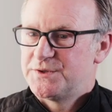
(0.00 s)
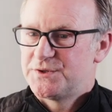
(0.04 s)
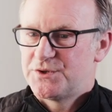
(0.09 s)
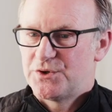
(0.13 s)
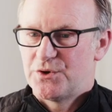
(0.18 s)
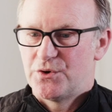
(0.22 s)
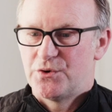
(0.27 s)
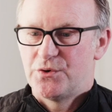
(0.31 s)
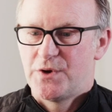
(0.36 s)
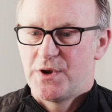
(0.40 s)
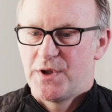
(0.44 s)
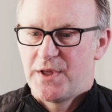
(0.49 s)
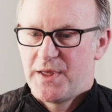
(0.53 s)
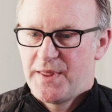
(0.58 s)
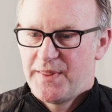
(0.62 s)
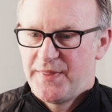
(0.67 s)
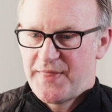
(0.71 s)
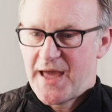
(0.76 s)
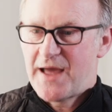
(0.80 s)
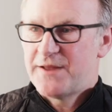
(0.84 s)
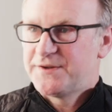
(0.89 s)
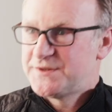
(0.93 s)
So
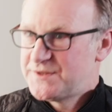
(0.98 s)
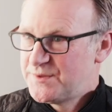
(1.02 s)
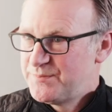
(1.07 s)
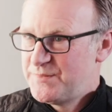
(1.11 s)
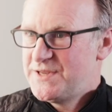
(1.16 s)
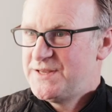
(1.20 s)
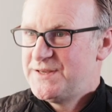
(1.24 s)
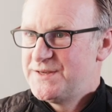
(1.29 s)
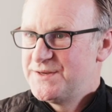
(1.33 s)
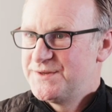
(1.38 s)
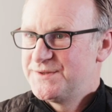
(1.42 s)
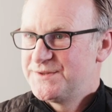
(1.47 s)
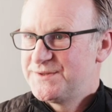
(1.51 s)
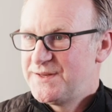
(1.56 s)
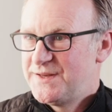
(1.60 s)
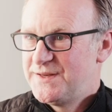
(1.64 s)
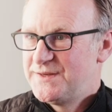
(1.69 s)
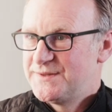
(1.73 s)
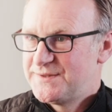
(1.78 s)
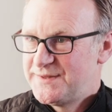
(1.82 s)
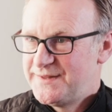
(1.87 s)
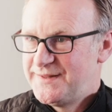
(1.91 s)
that to me is
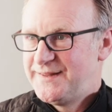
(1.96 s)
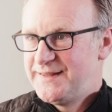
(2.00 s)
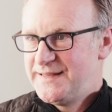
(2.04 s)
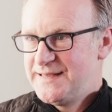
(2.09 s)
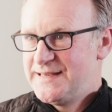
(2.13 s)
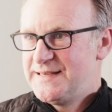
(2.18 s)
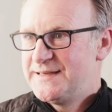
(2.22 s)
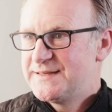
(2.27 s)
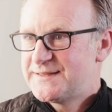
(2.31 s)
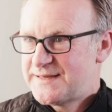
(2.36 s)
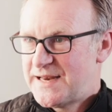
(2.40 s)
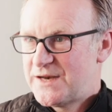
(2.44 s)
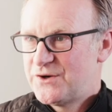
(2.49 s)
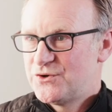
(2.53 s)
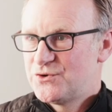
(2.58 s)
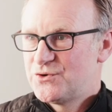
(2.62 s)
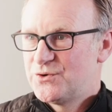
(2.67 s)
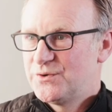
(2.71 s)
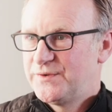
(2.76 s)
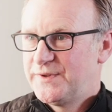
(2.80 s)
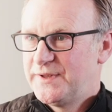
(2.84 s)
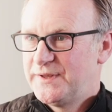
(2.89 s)
the
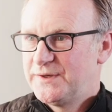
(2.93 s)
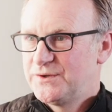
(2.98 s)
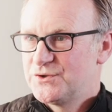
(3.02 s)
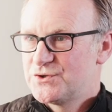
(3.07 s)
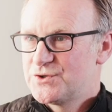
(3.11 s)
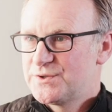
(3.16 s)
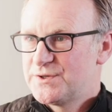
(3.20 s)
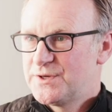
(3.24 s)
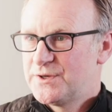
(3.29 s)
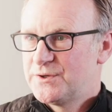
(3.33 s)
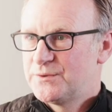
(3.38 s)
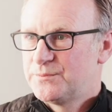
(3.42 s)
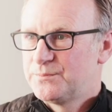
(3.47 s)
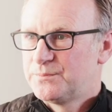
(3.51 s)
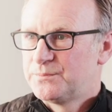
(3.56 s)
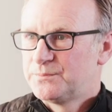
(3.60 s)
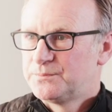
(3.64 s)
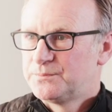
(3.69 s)
central thing just now.